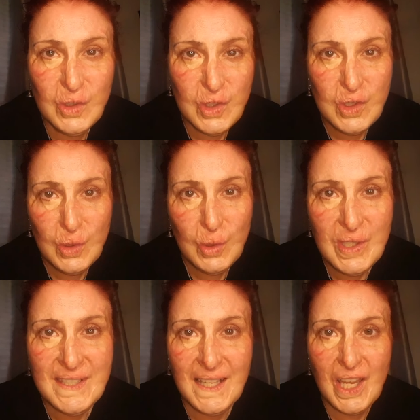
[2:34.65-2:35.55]
shoe
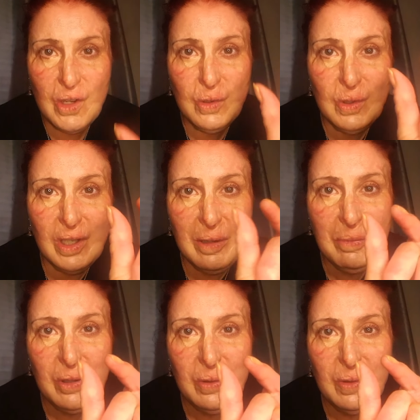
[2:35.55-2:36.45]
sit out
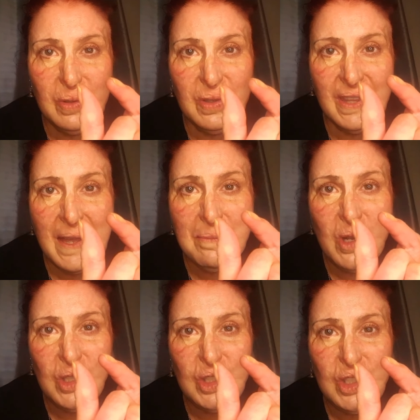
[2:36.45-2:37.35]
about that
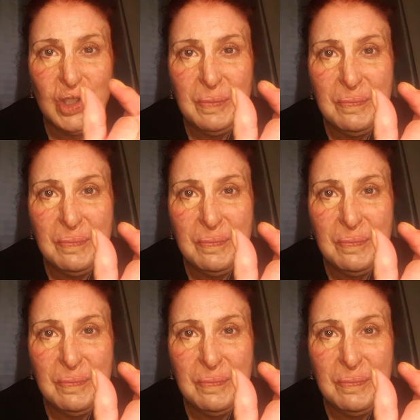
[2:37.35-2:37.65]
much,